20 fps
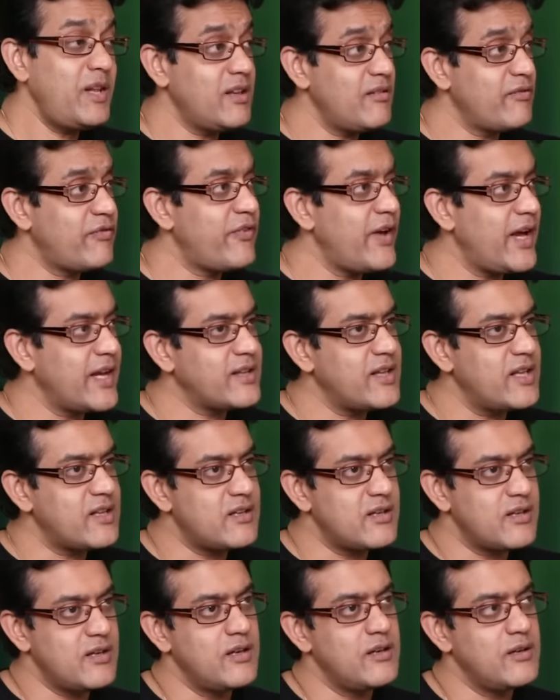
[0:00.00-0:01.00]
mean, the fact
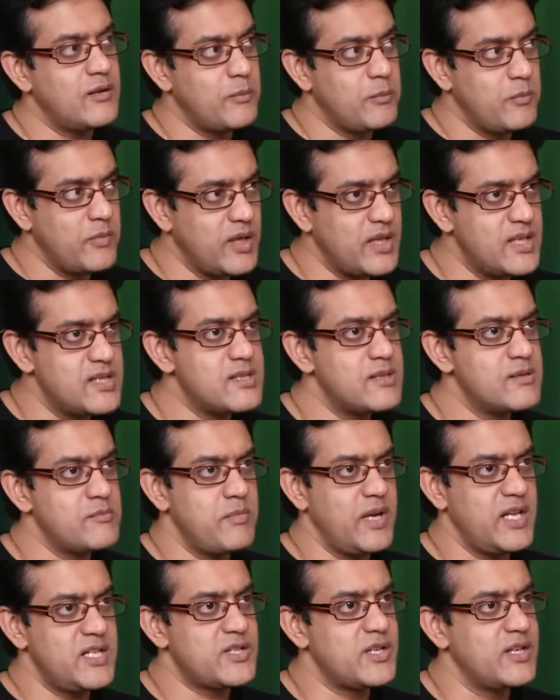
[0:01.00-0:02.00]
that is
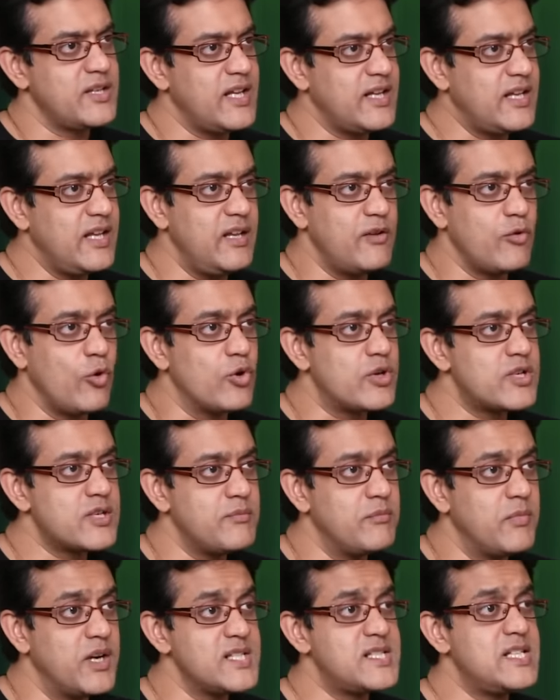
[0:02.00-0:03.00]
mentioned that he
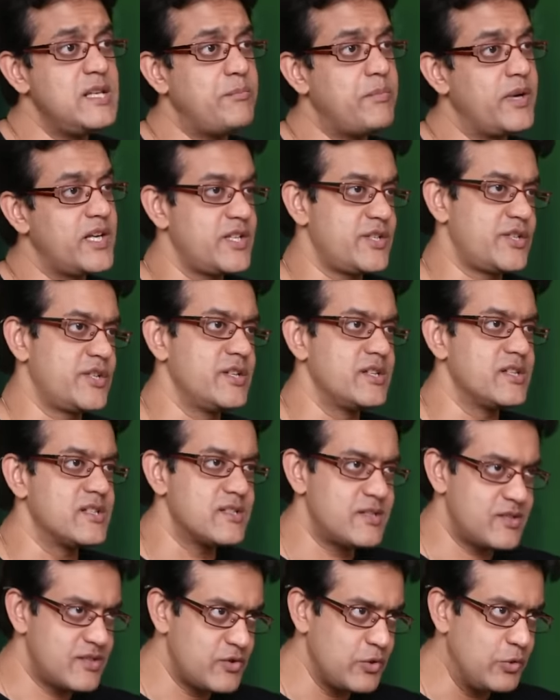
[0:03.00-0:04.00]
wrote mercy
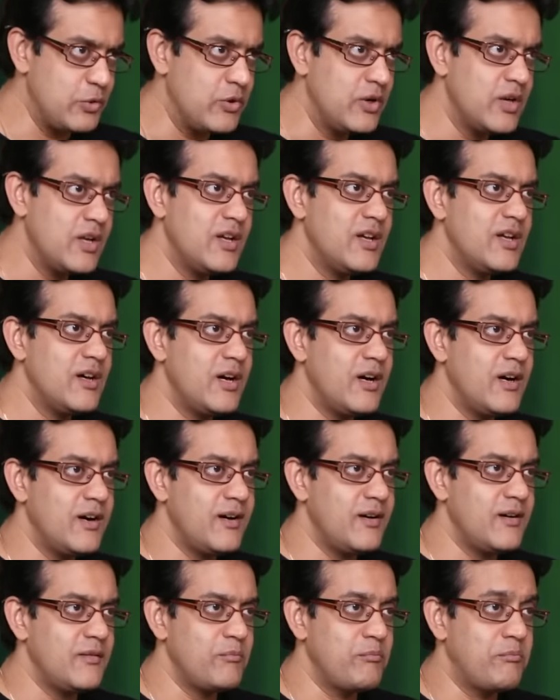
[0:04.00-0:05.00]
petitions to
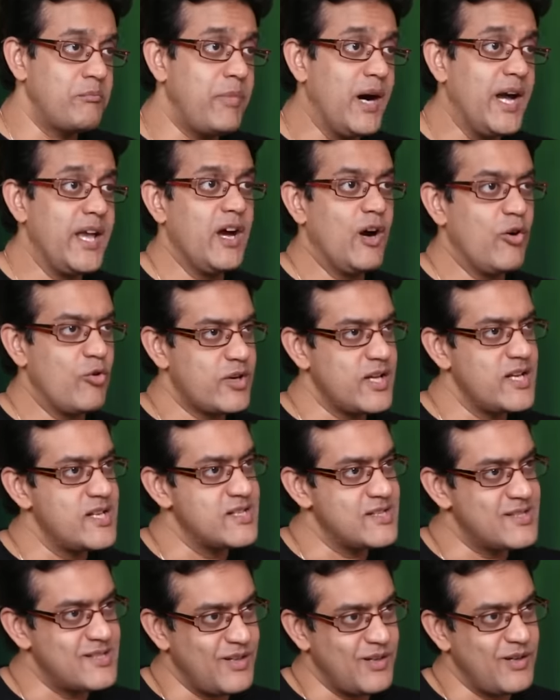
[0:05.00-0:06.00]
buy out
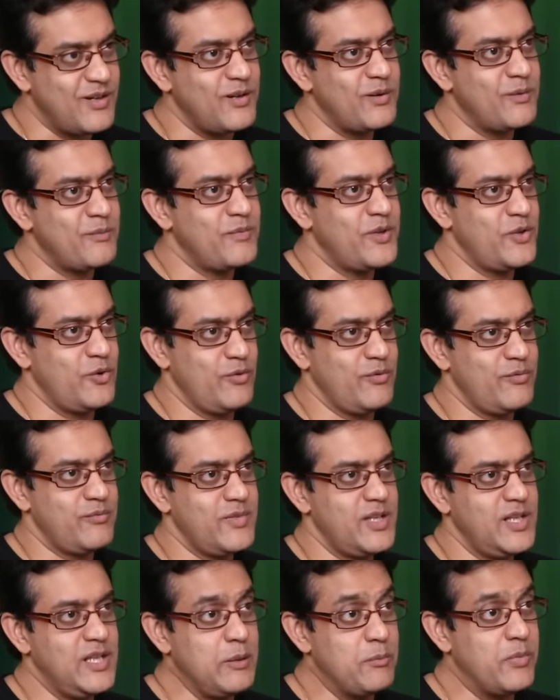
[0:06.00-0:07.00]
his,
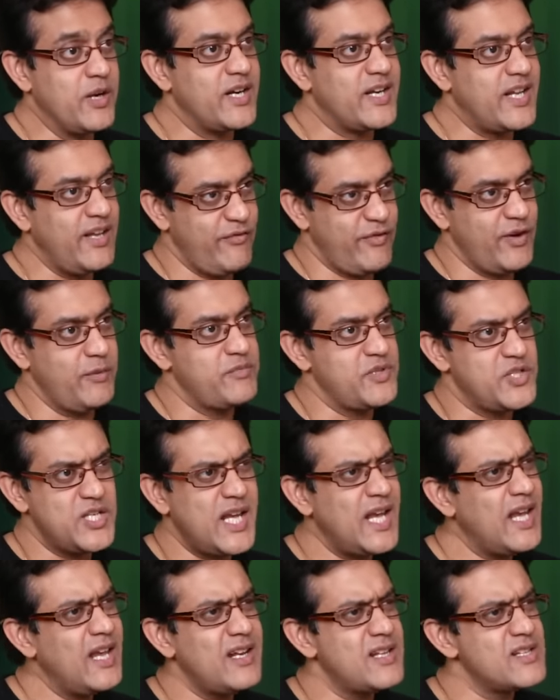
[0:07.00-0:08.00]
liberty from
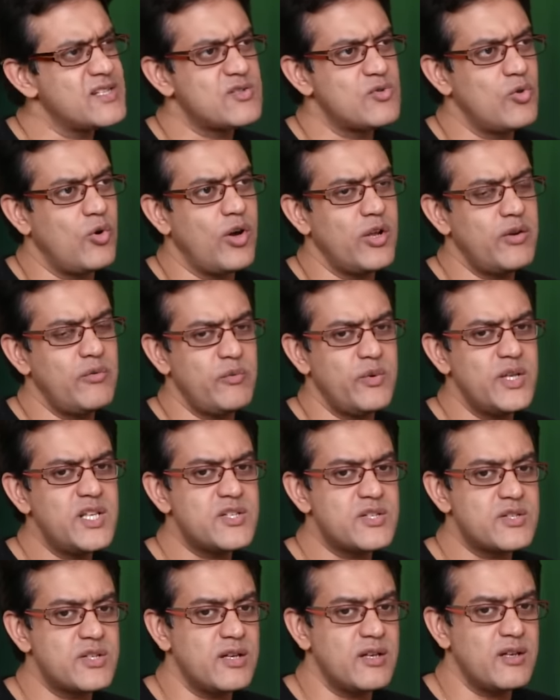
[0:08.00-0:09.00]
jail and so on,
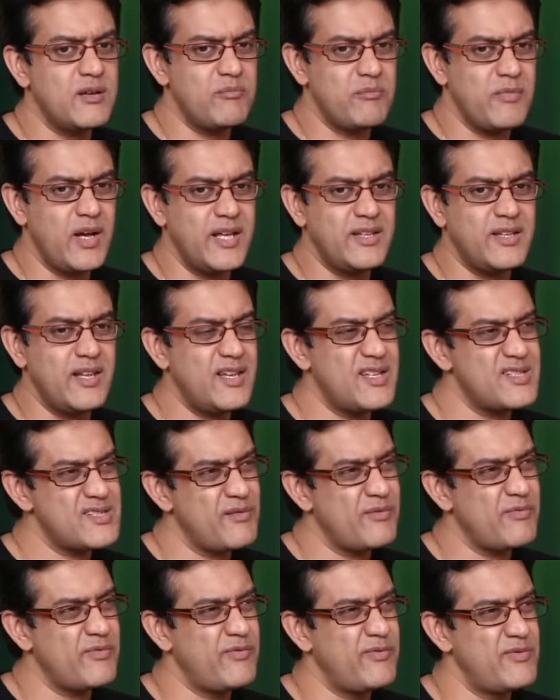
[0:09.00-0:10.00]
which I think
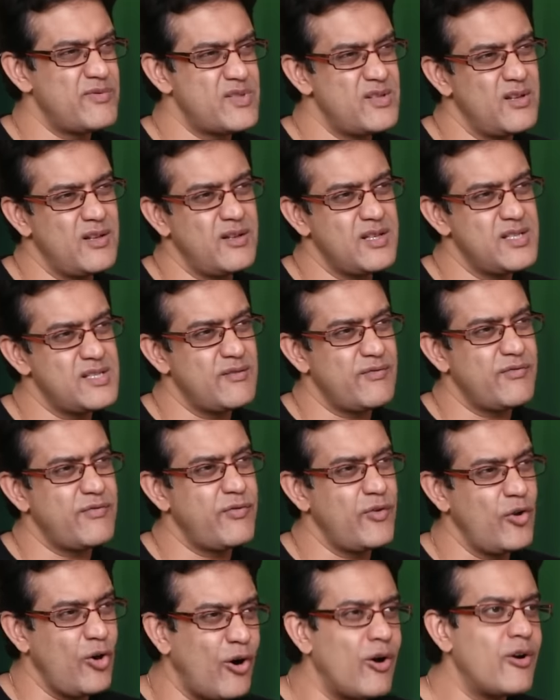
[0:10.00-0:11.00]
is a
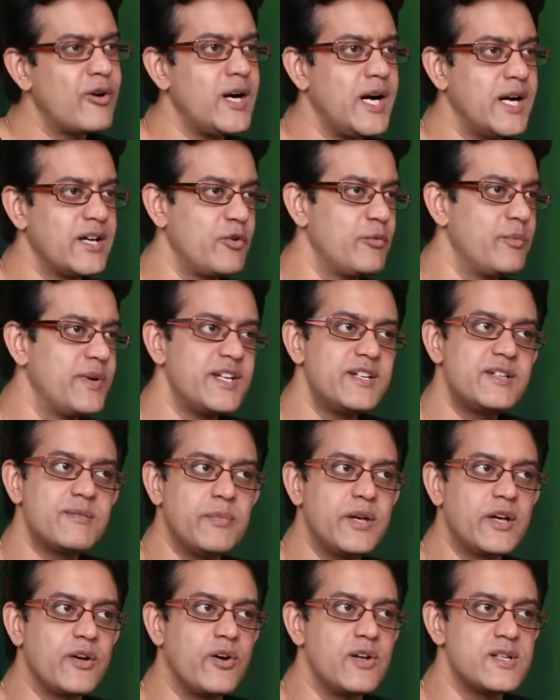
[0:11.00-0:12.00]
flawed argument,
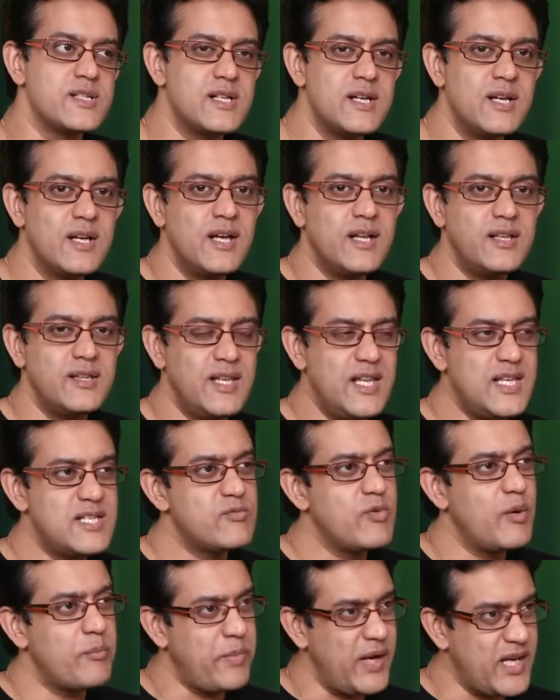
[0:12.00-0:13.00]
because
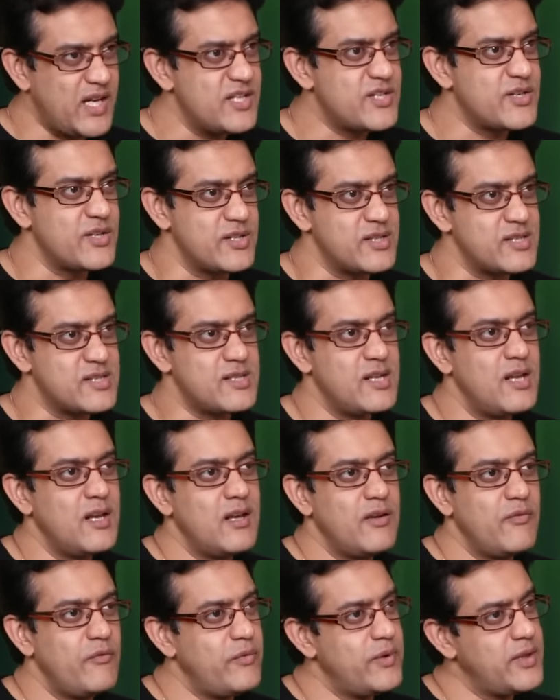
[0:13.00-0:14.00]
these were petitions
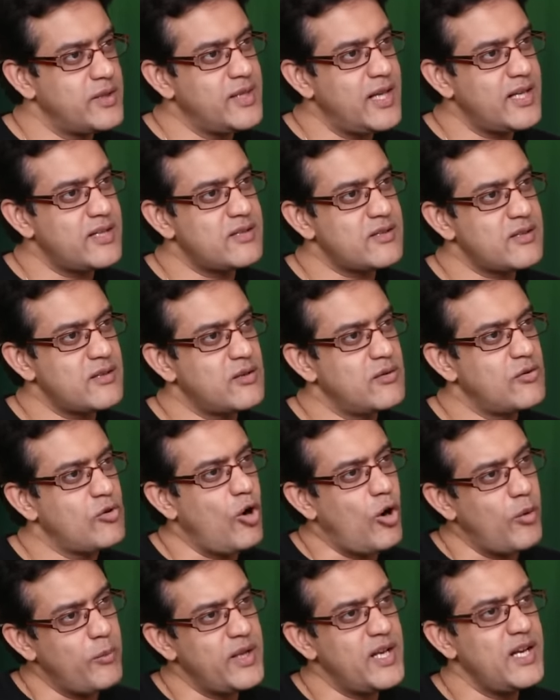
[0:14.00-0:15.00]
that
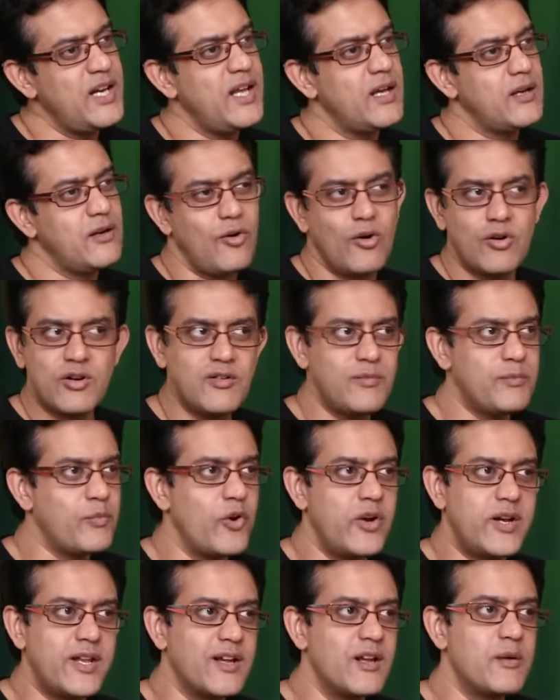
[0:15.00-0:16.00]
commonly a lot of
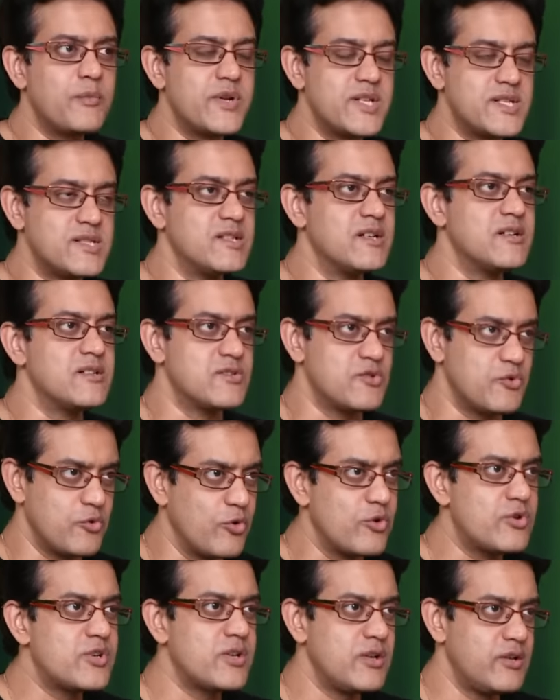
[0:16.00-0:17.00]
political prisoners
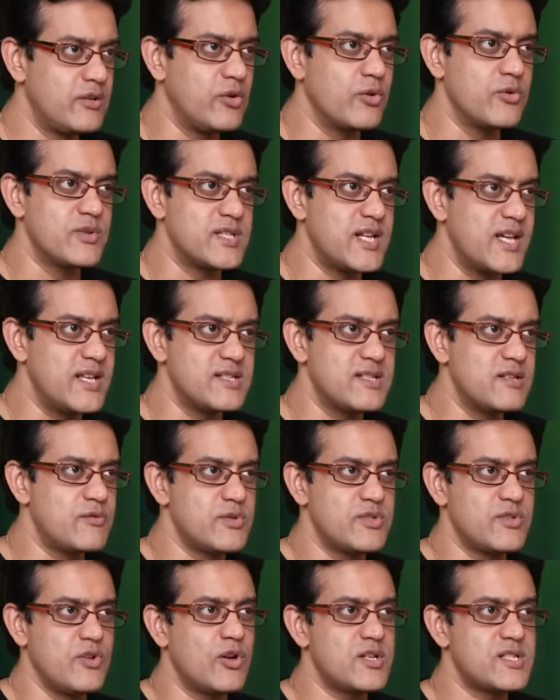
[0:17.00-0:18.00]
wrote those days.
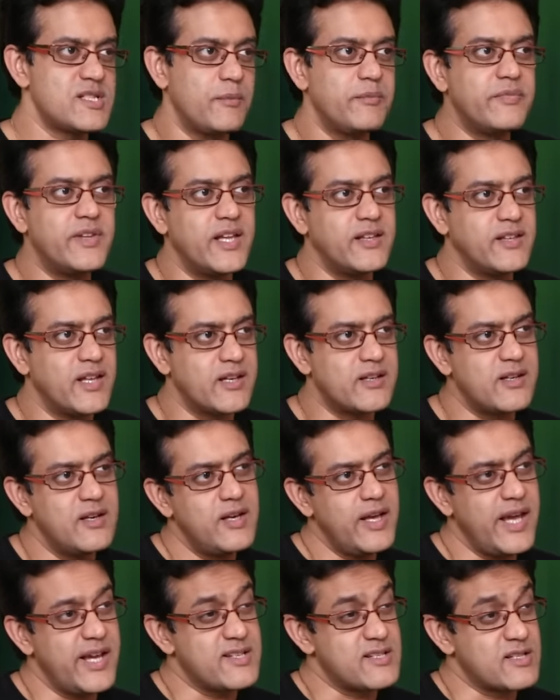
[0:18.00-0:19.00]
It was not something that
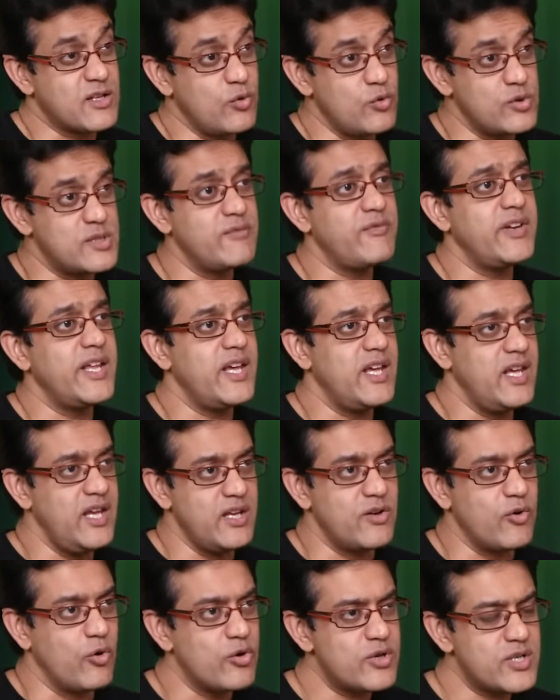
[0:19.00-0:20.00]
exclusively
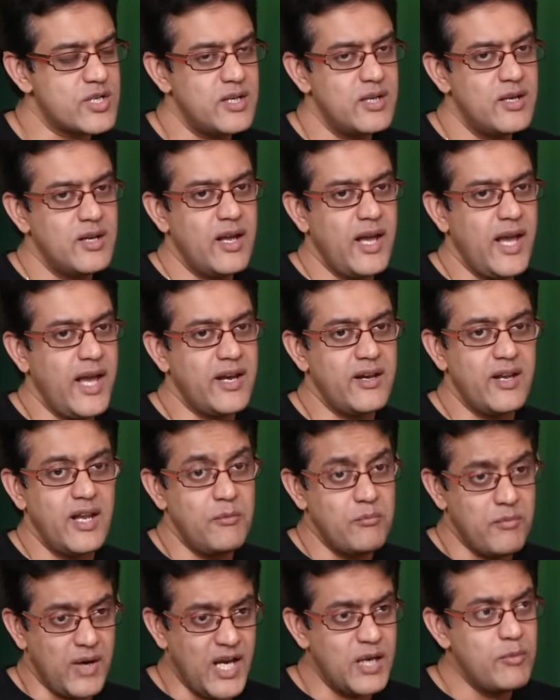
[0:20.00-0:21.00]
he wrote. And
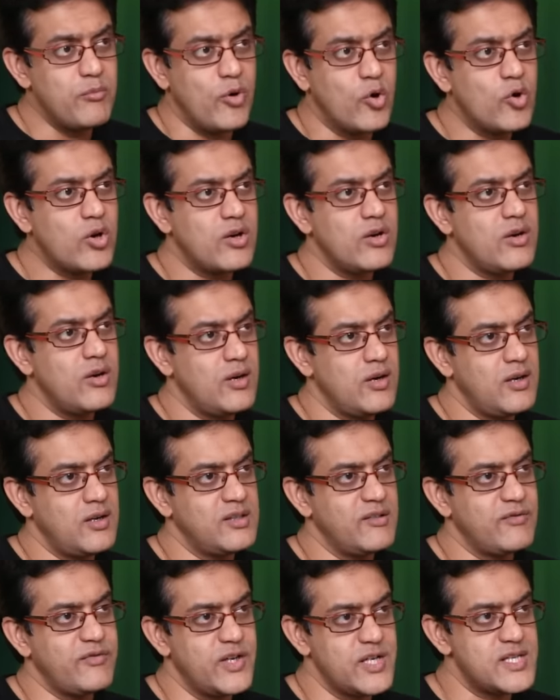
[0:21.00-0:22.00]
in my book,
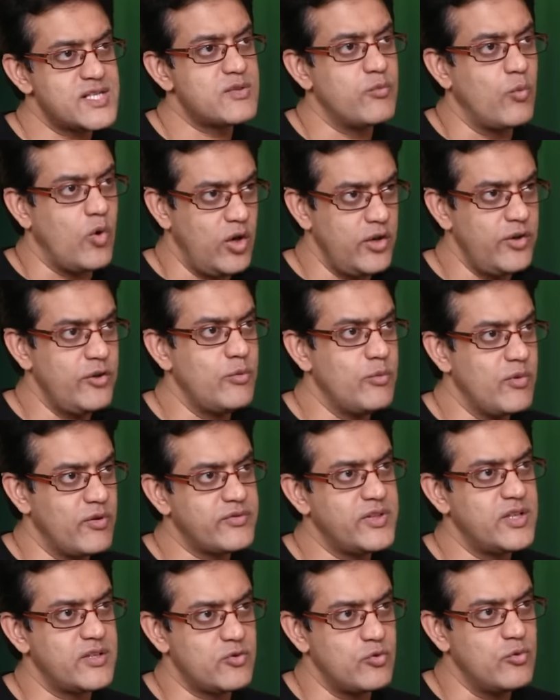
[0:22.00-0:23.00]
the first volume
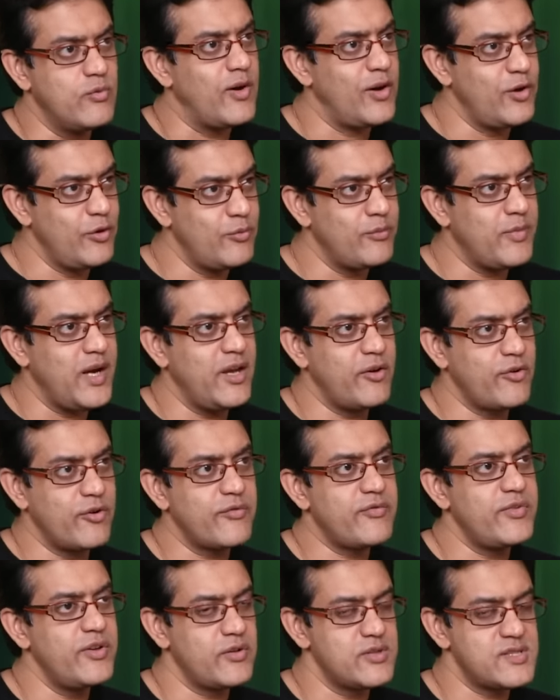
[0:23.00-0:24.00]
of the 2-volume
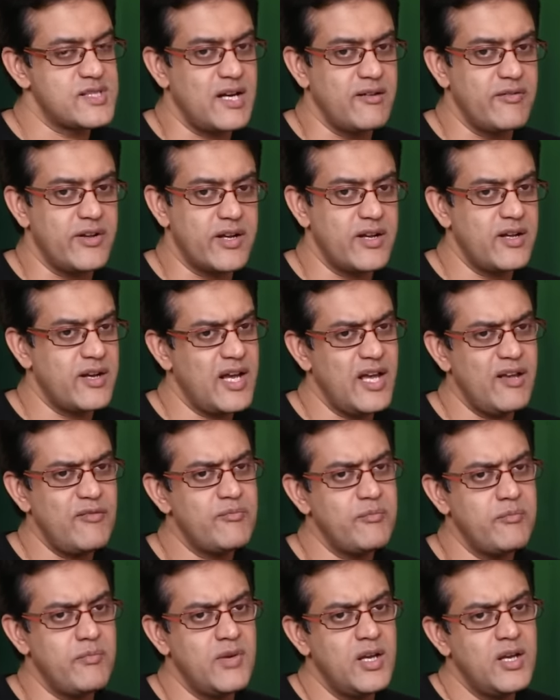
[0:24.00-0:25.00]
biography on Savarkar, I
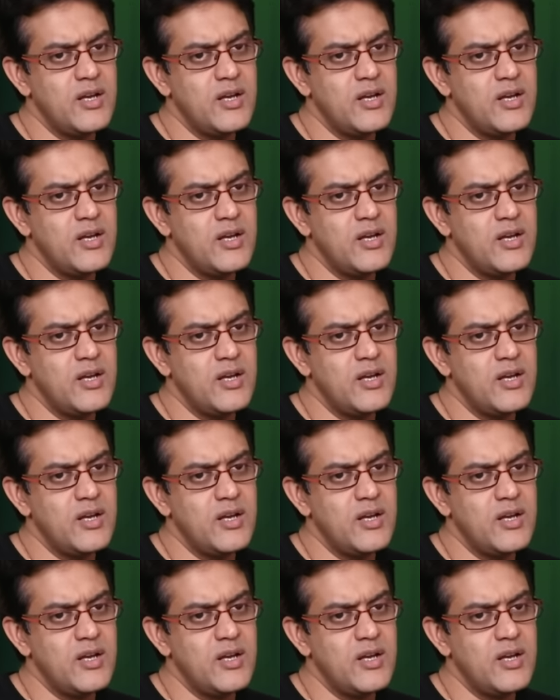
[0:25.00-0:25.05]
have